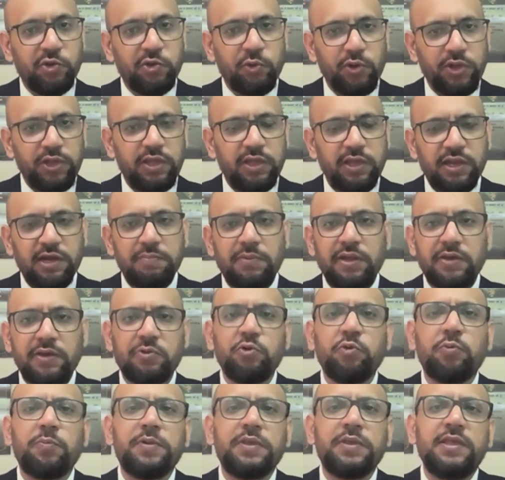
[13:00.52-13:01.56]
A and Marco
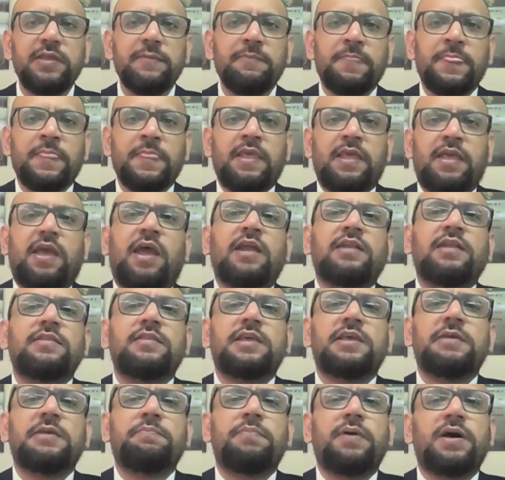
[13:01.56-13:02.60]
B, and
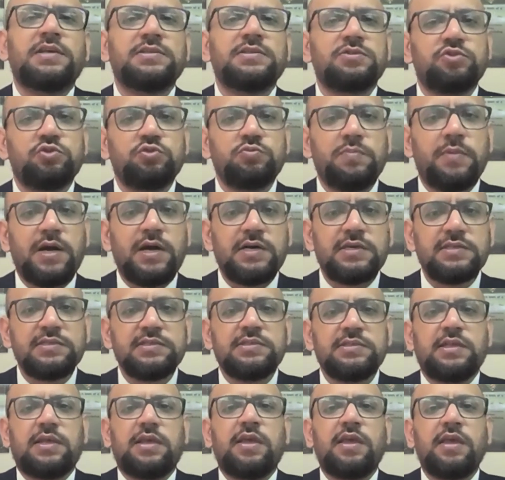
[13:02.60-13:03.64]
they passed through
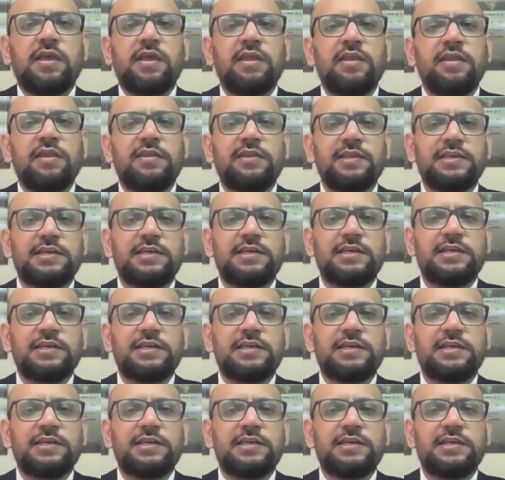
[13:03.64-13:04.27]
Mars and